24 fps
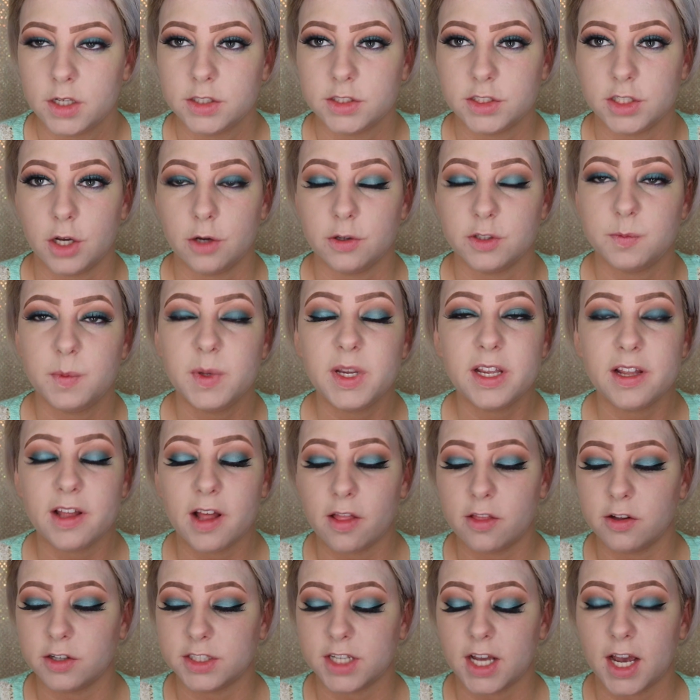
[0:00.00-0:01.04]
So speaking of
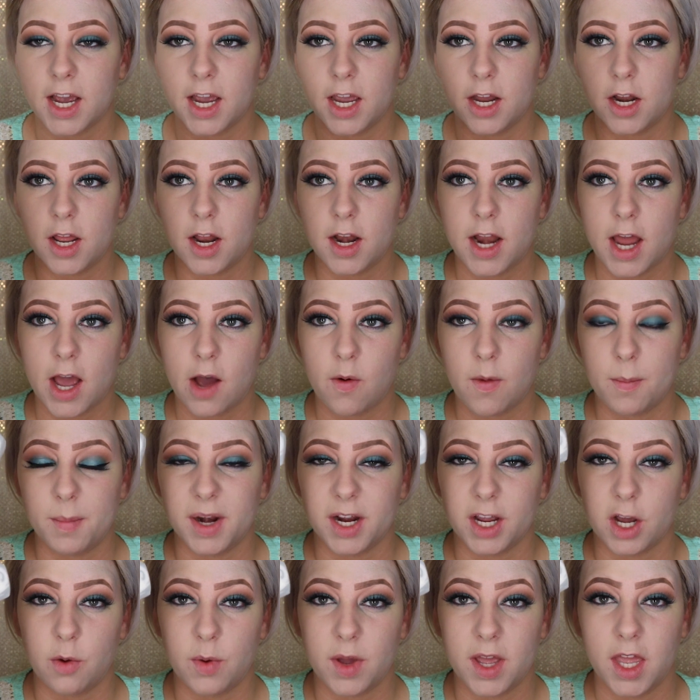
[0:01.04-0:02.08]
the other side, now I'm
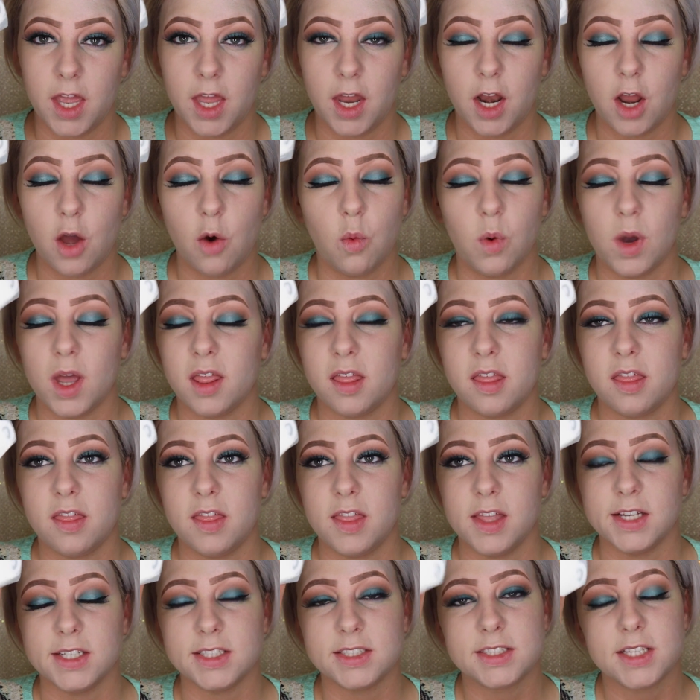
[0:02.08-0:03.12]
going to go in with
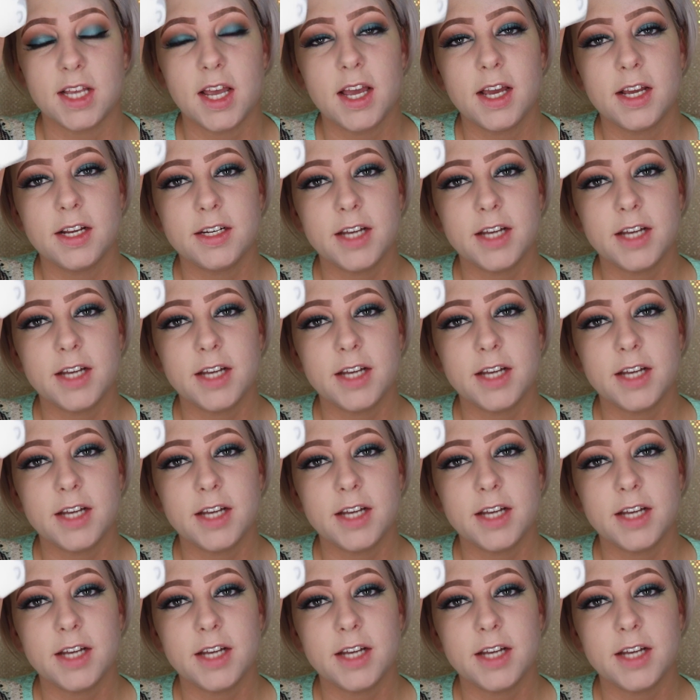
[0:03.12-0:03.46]
this